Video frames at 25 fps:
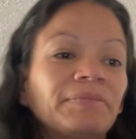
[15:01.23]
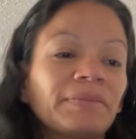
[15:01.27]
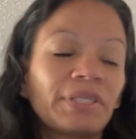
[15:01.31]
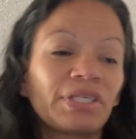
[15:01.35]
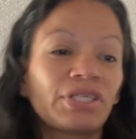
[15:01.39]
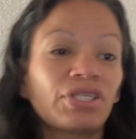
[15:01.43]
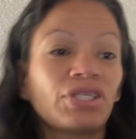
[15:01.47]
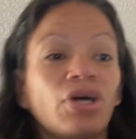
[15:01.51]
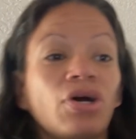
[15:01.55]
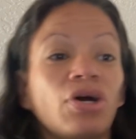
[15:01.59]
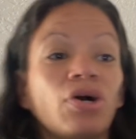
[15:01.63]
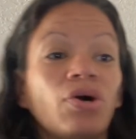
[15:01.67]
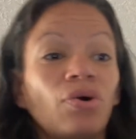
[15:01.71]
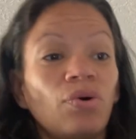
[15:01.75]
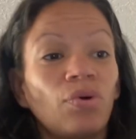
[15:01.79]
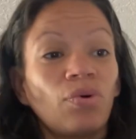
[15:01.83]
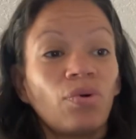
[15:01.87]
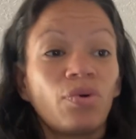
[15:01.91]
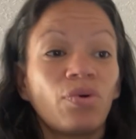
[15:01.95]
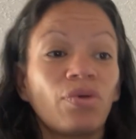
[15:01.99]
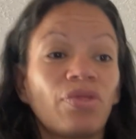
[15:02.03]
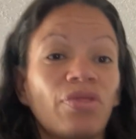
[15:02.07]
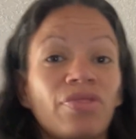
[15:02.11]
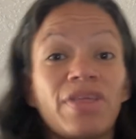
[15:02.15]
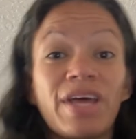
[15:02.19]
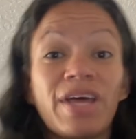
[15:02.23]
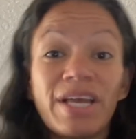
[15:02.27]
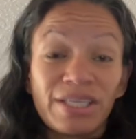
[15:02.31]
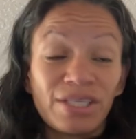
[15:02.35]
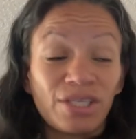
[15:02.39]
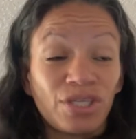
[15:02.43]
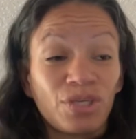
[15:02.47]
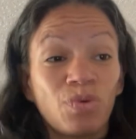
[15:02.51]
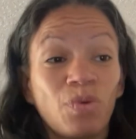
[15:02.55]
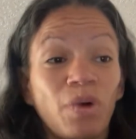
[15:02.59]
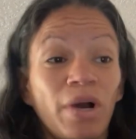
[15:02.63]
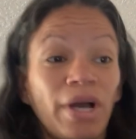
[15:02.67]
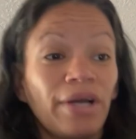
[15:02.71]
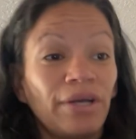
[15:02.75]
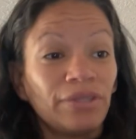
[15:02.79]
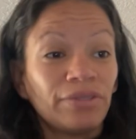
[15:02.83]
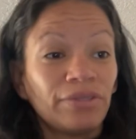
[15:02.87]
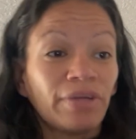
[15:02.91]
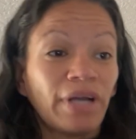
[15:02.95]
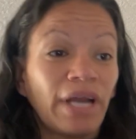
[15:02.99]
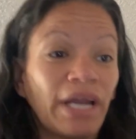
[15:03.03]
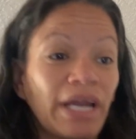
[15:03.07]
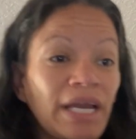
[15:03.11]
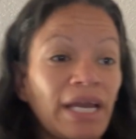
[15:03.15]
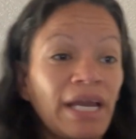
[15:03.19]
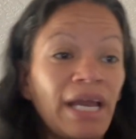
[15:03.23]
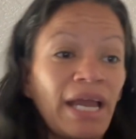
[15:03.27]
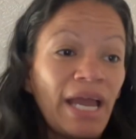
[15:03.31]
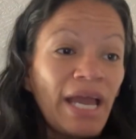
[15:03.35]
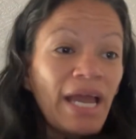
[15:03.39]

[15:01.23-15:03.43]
So that's wild, right?